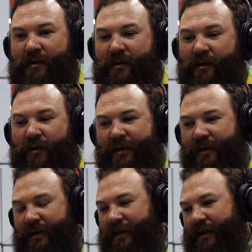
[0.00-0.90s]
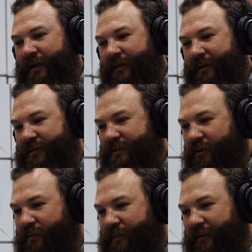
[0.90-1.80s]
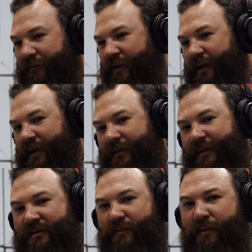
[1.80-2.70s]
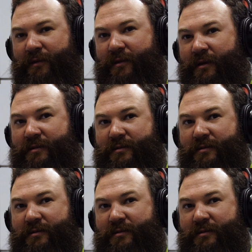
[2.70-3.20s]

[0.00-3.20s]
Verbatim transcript: you know, I, again, I think just don't be afraid. I think that's the big thing.